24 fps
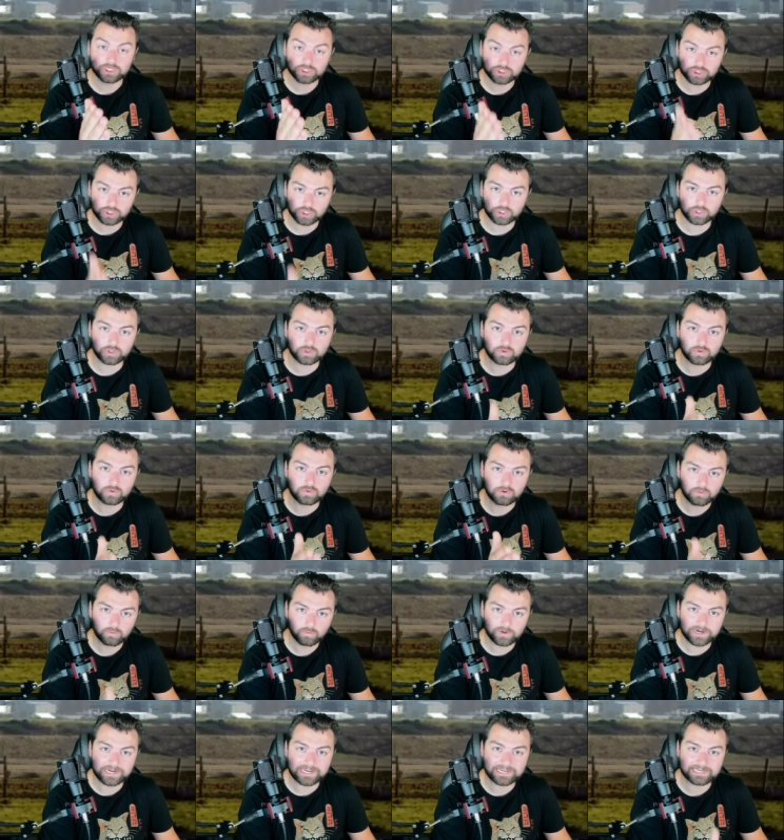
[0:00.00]
2
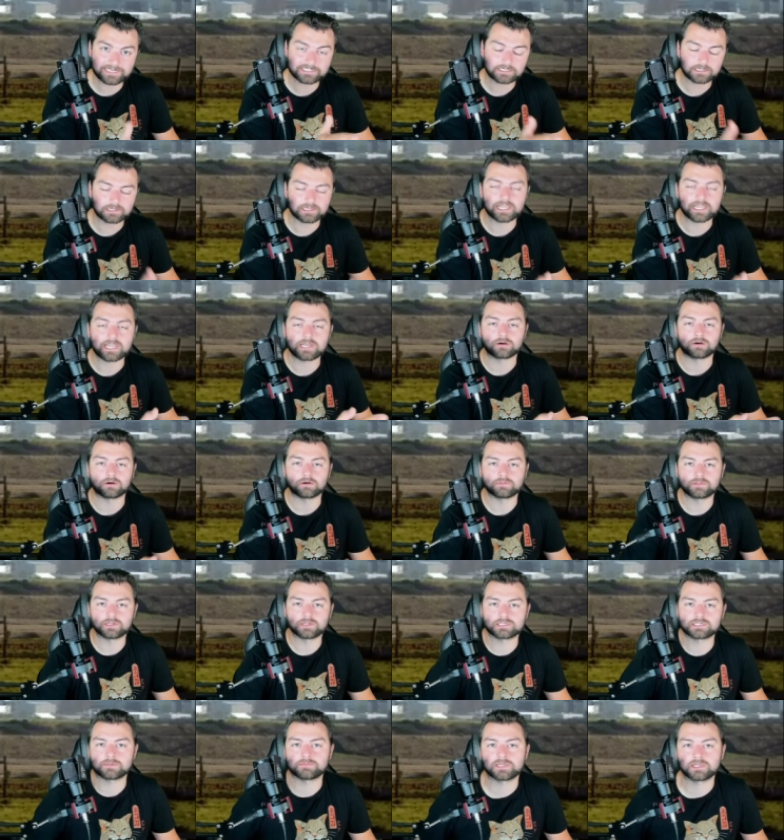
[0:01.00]
weeks later
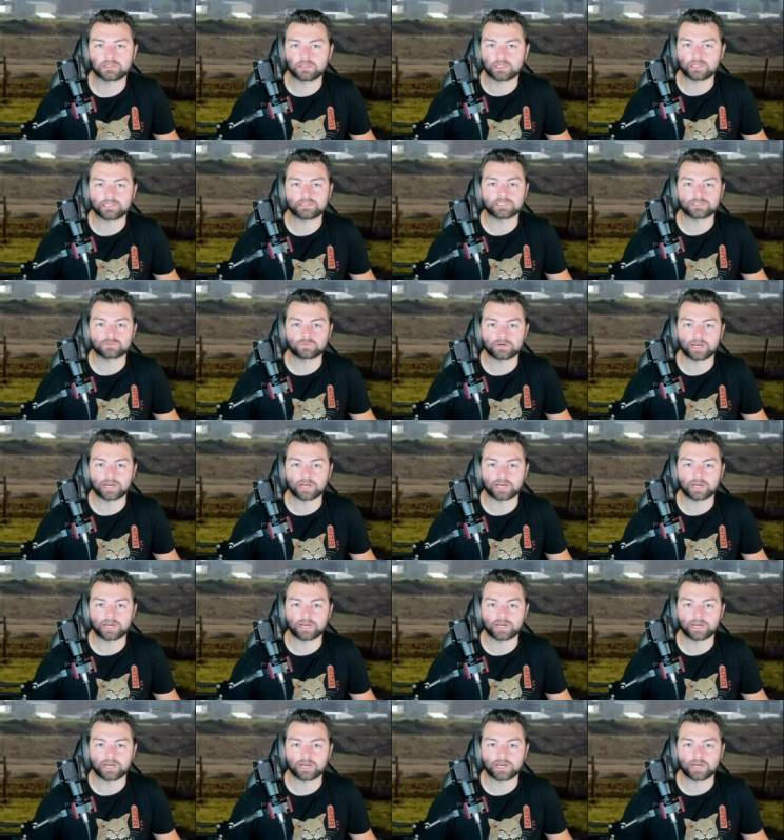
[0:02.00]
that something like this would